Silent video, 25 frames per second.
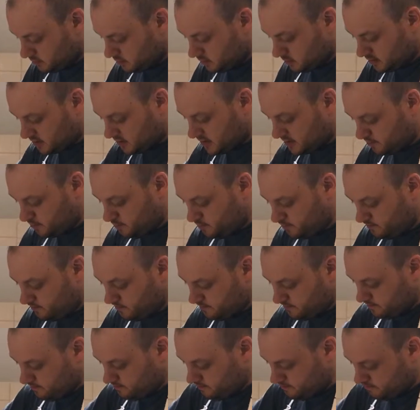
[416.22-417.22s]
Start
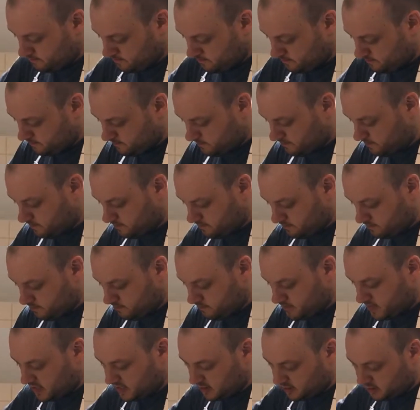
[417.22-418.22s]

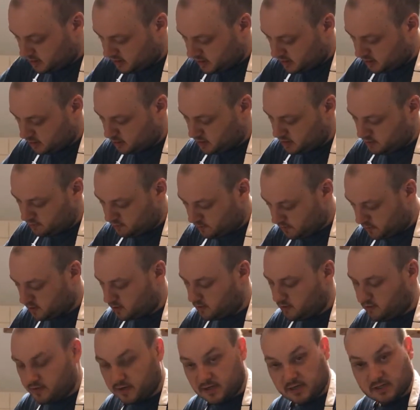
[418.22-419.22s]
mashing this up. It's
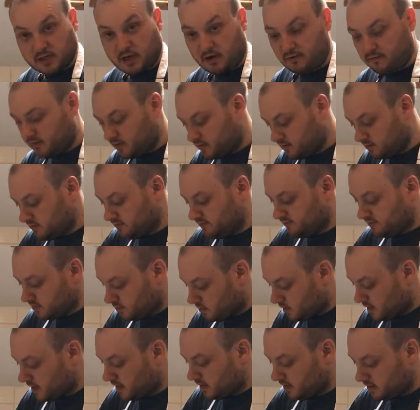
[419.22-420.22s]
already softened for a
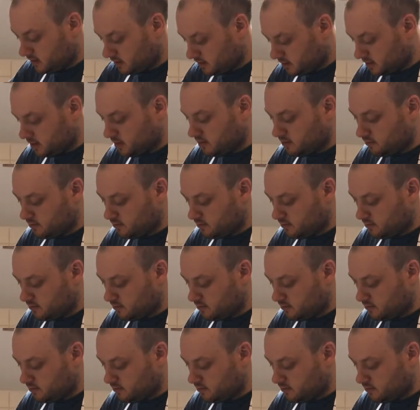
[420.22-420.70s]
while, so